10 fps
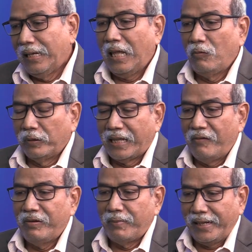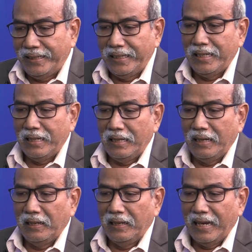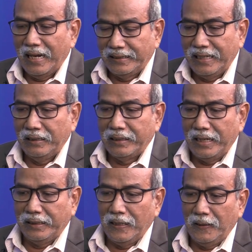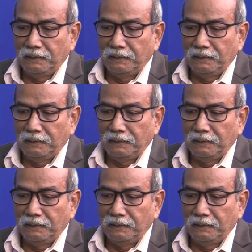I was having my dinner at King Center,